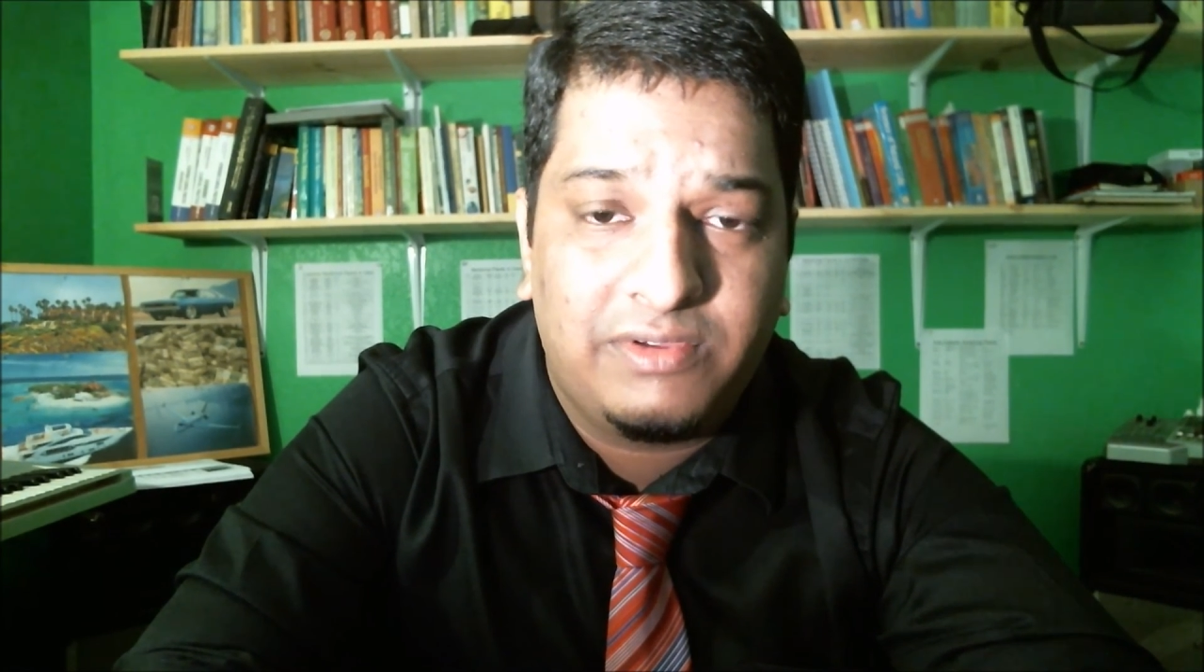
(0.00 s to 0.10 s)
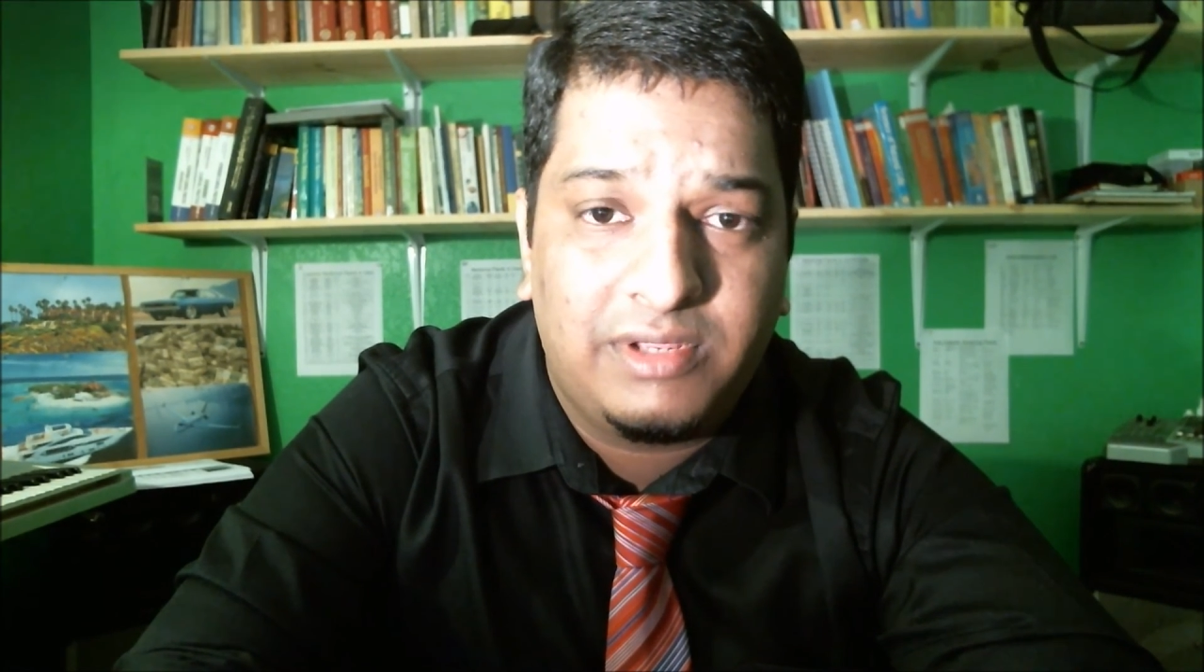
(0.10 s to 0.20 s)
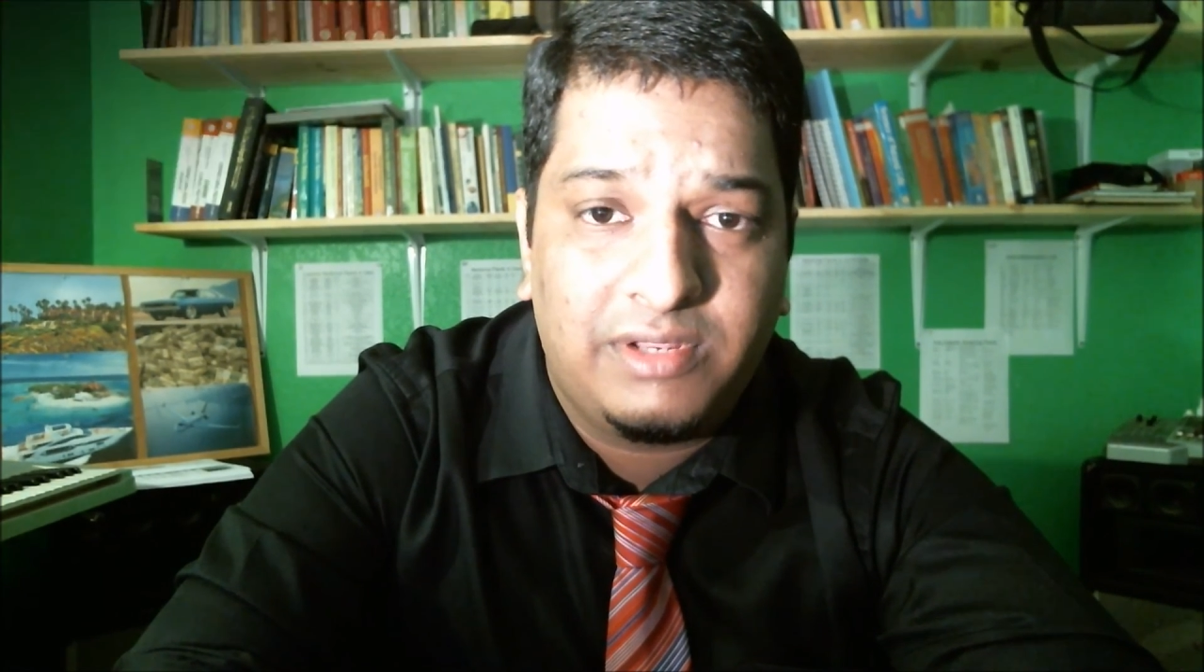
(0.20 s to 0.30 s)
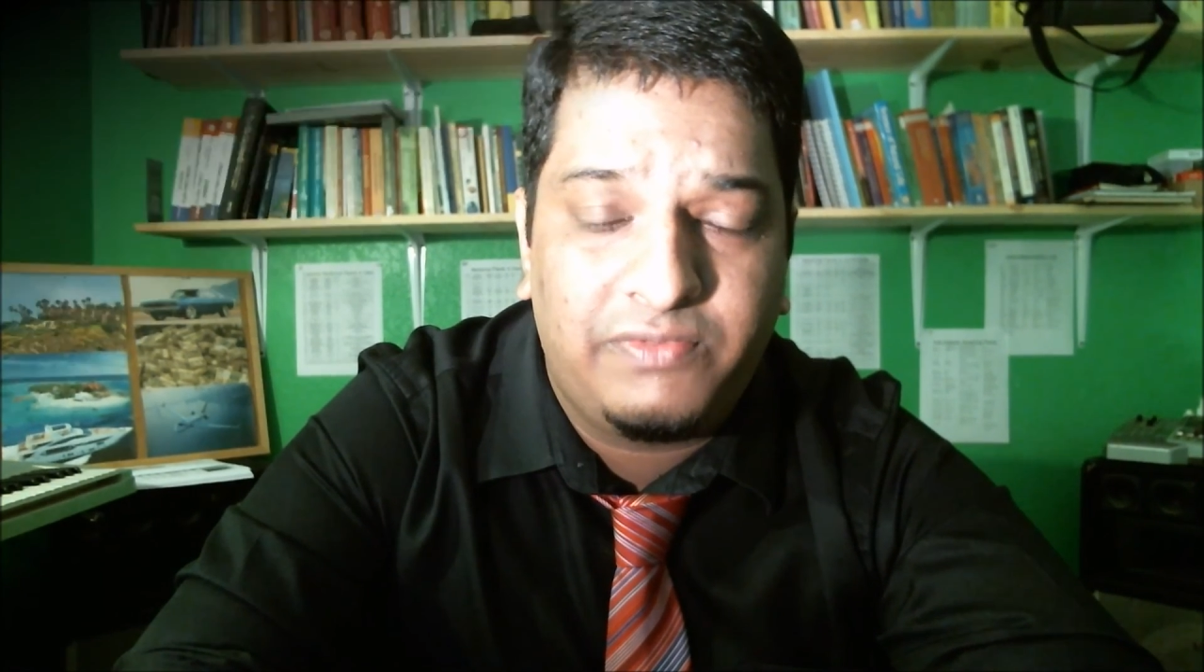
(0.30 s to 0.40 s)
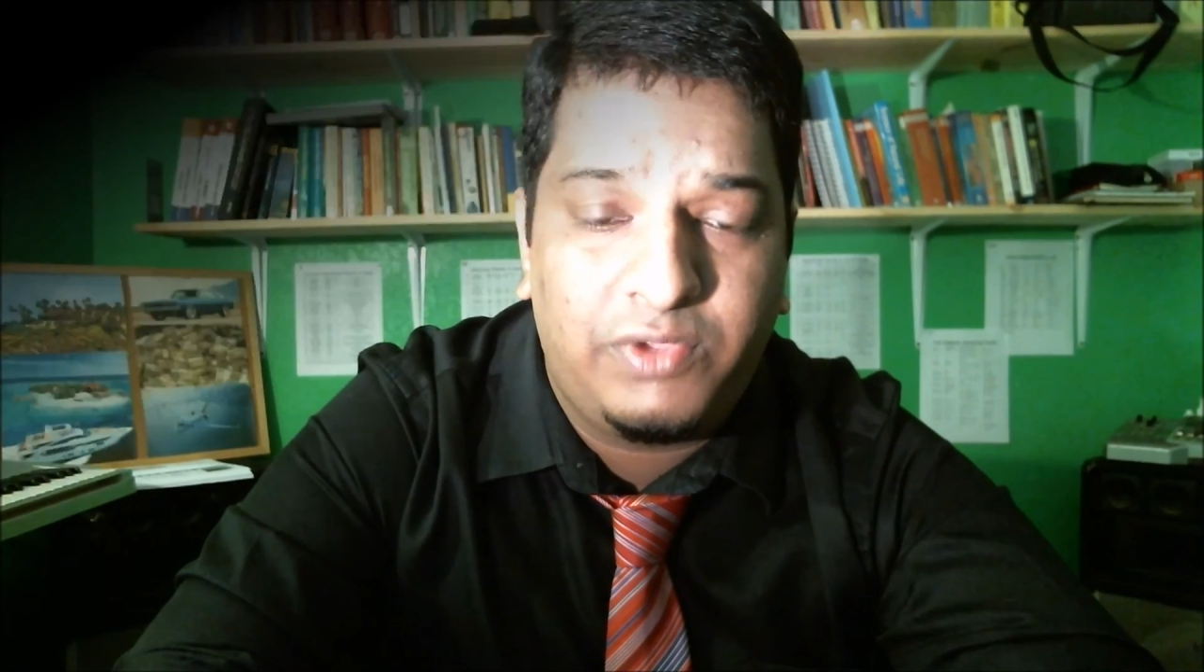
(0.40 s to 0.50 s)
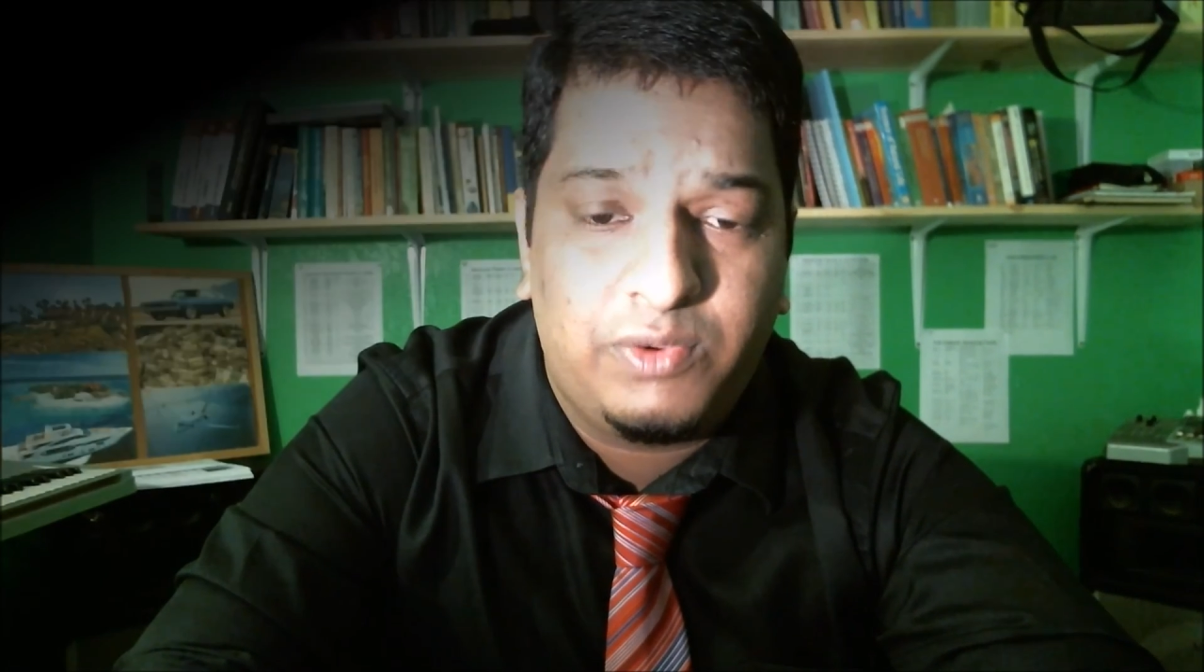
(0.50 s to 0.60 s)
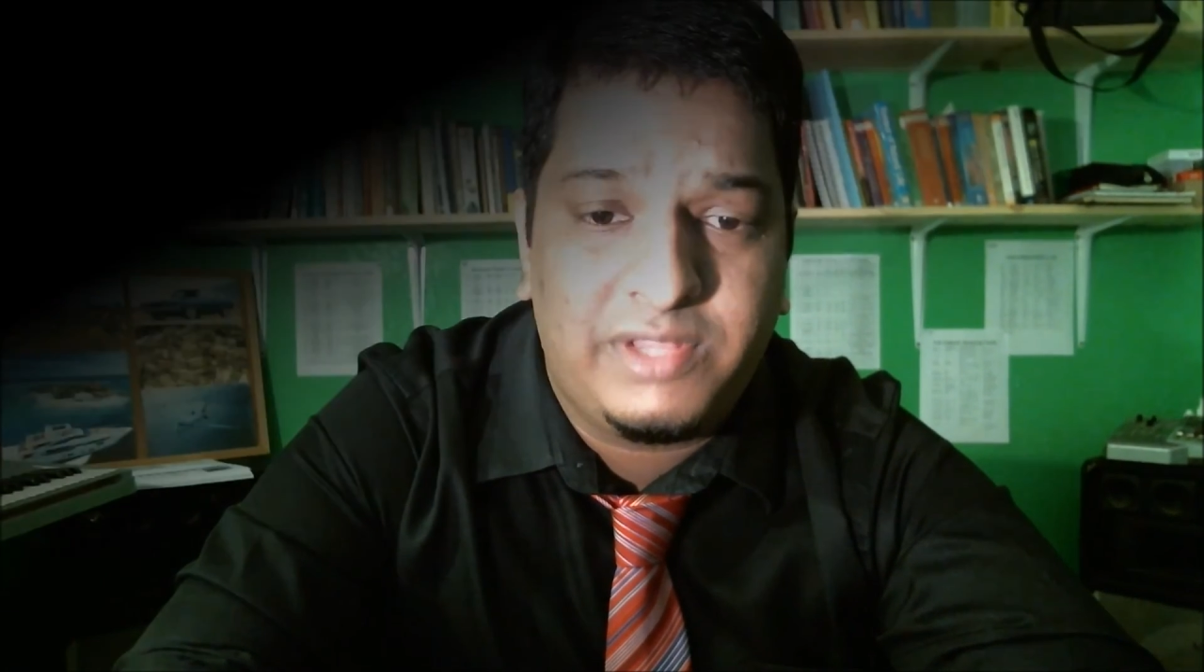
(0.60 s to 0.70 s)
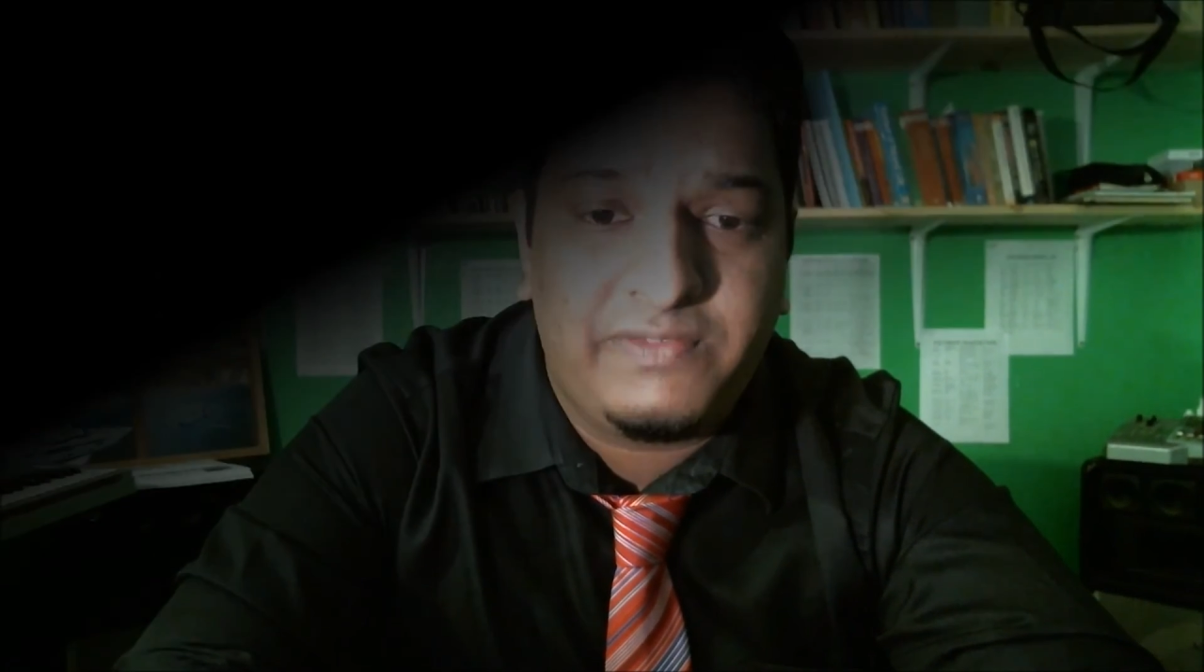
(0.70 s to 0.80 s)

in a few other